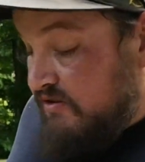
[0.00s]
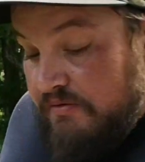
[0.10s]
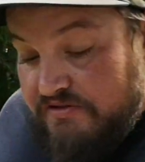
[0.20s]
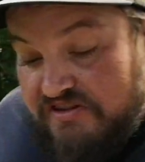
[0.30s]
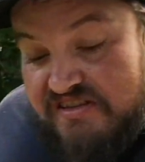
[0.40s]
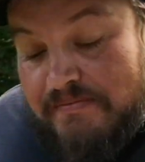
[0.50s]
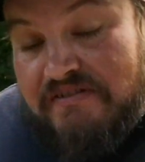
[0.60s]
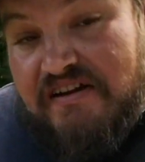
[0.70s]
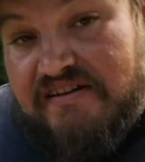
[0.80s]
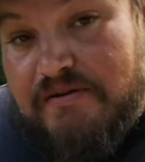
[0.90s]
So we're just
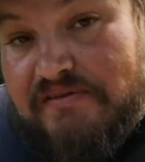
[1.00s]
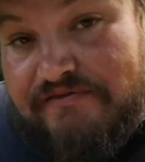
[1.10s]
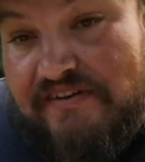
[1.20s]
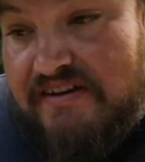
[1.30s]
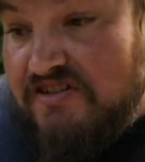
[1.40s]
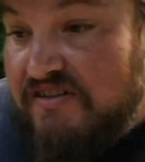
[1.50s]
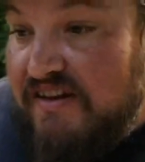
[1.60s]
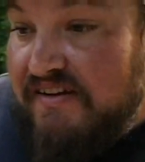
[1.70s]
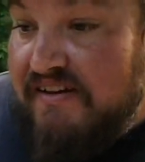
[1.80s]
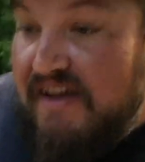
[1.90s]
about done here with the fish, and
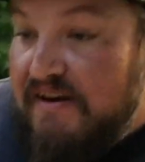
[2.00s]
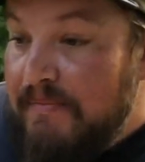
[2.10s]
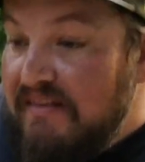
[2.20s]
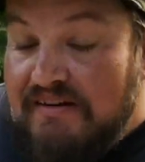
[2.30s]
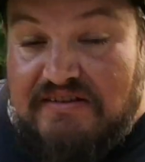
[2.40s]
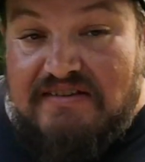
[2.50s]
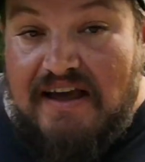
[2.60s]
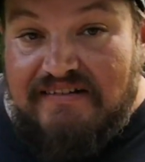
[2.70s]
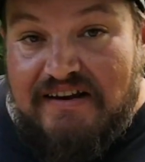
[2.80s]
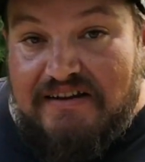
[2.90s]
then I'm going to add my little side